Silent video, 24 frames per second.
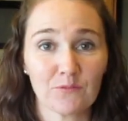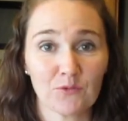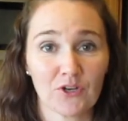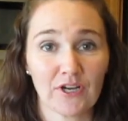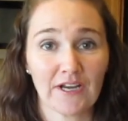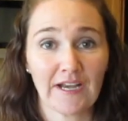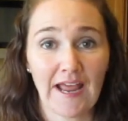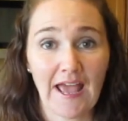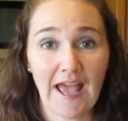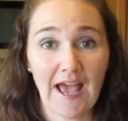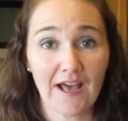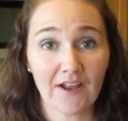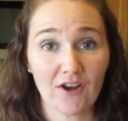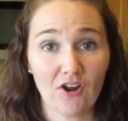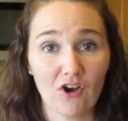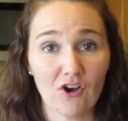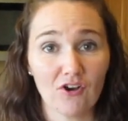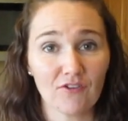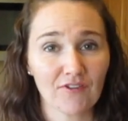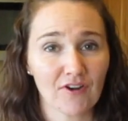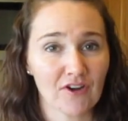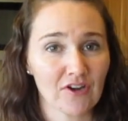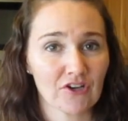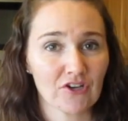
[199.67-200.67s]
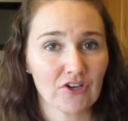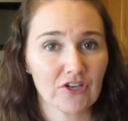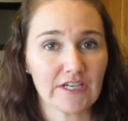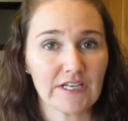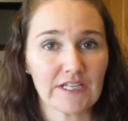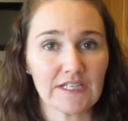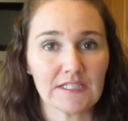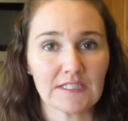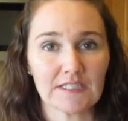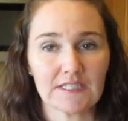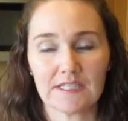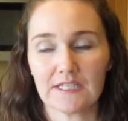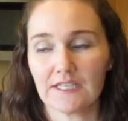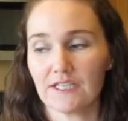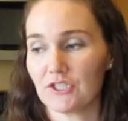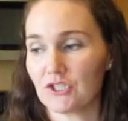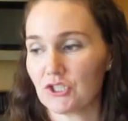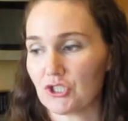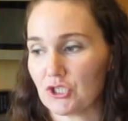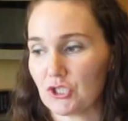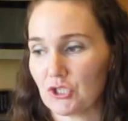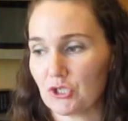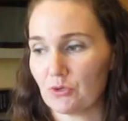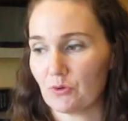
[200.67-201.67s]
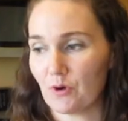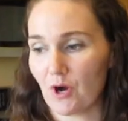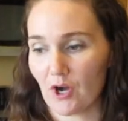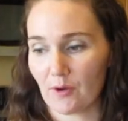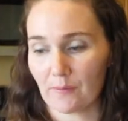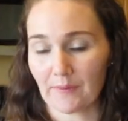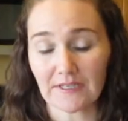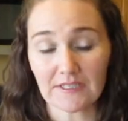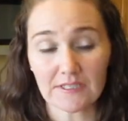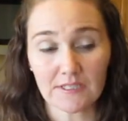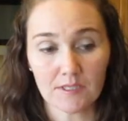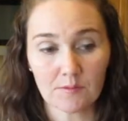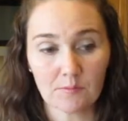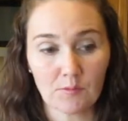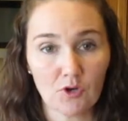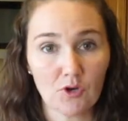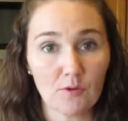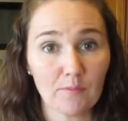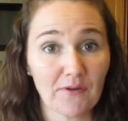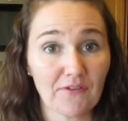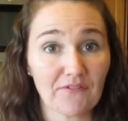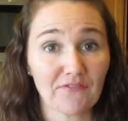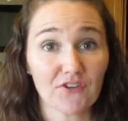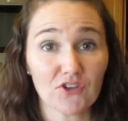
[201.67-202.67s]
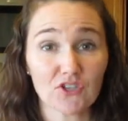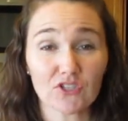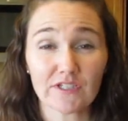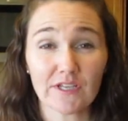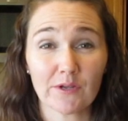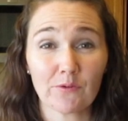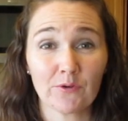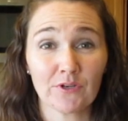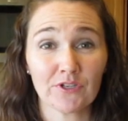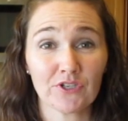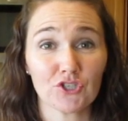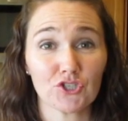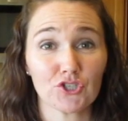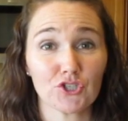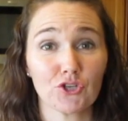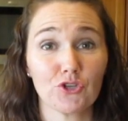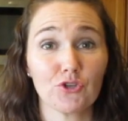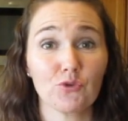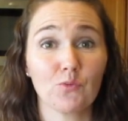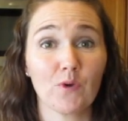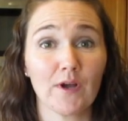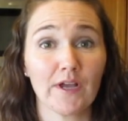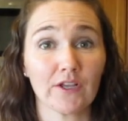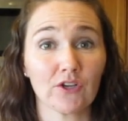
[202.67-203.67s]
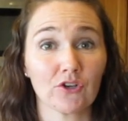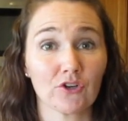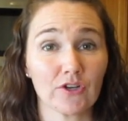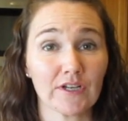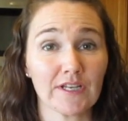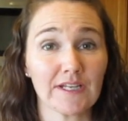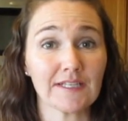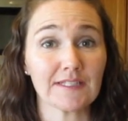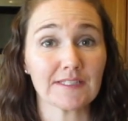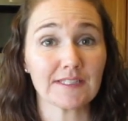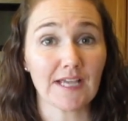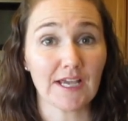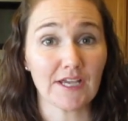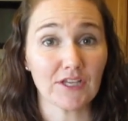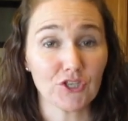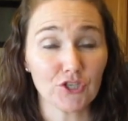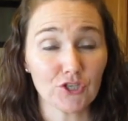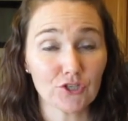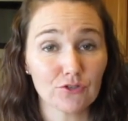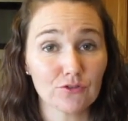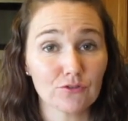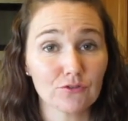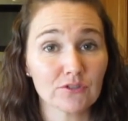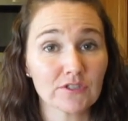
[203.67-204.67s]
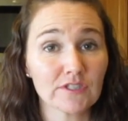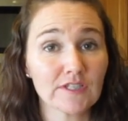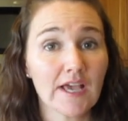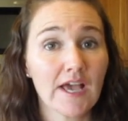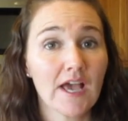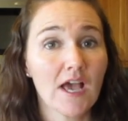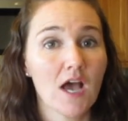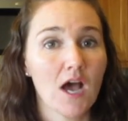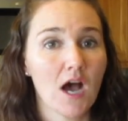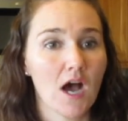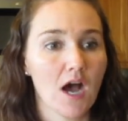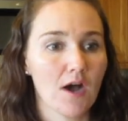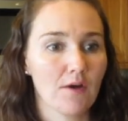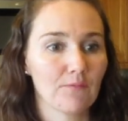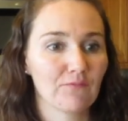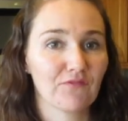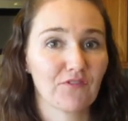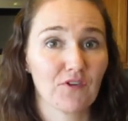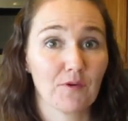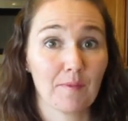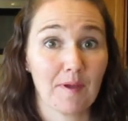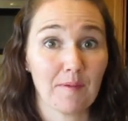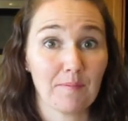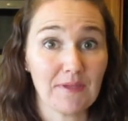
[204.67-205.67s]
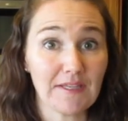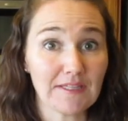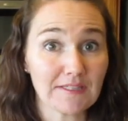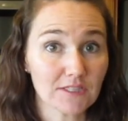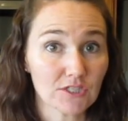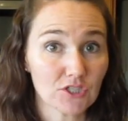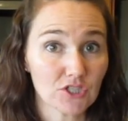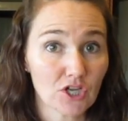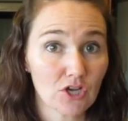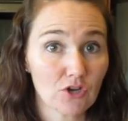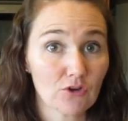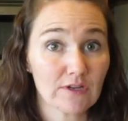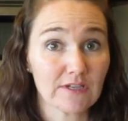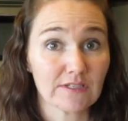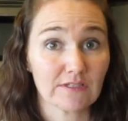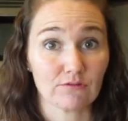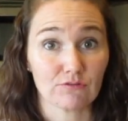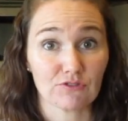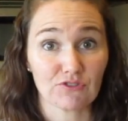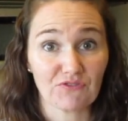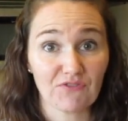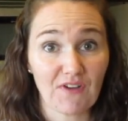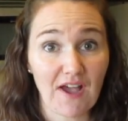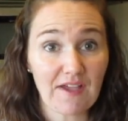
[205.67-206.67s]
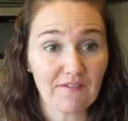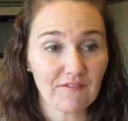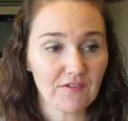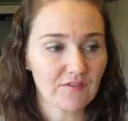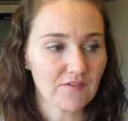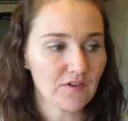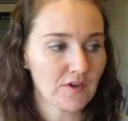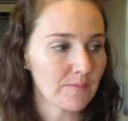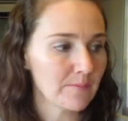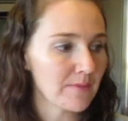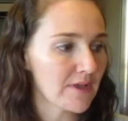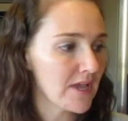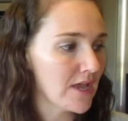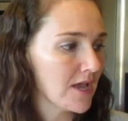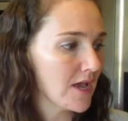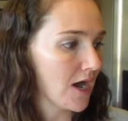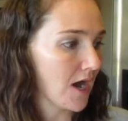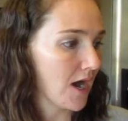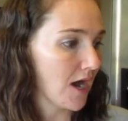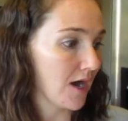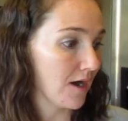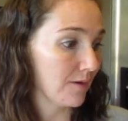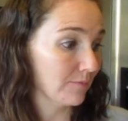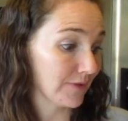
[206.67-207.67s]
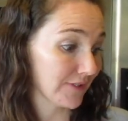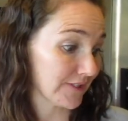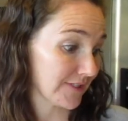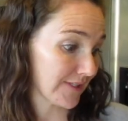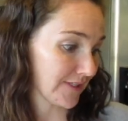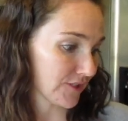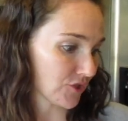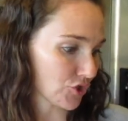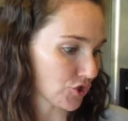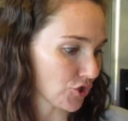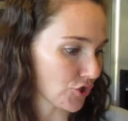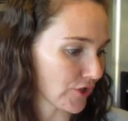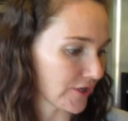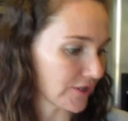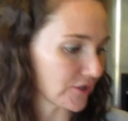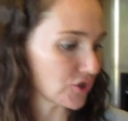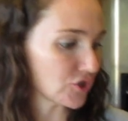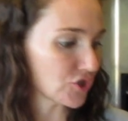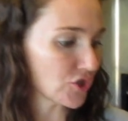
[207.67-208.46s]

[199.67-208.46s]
and we're gonna add all of our ingredients into our mixing bowl. But first I wanted to show you what ingredients I use for my pizza dough because there's 5 of them. Let's get started.